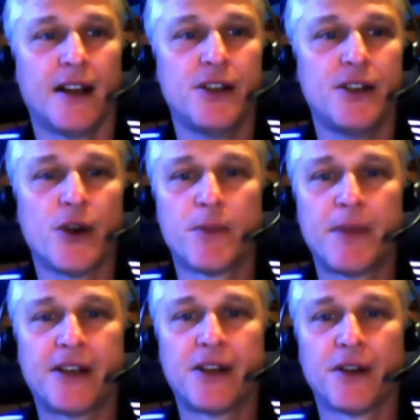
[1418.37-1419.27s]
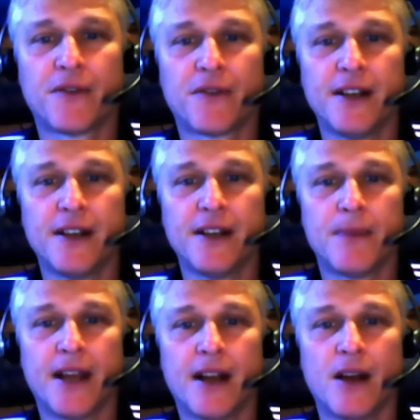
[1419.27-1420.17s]
you go to pick your friend
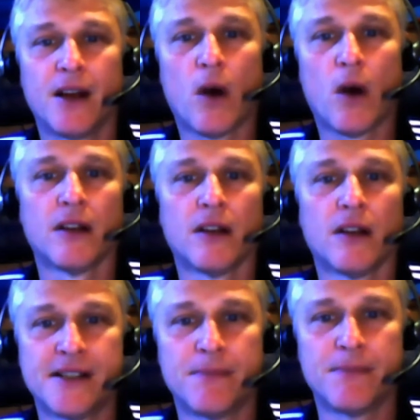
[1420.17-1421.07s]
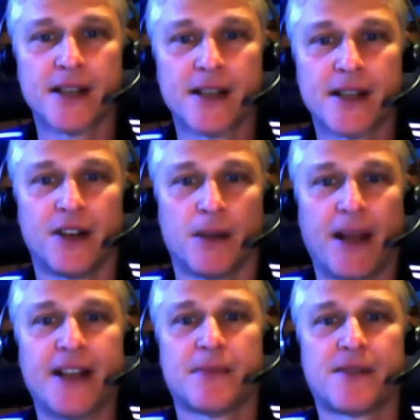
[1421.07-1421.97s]
up, and a water line's busted, and their
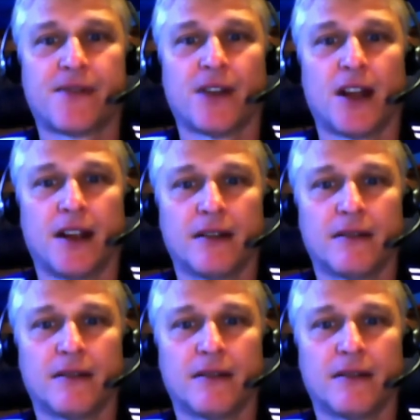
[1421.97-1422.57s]
basement's flooding.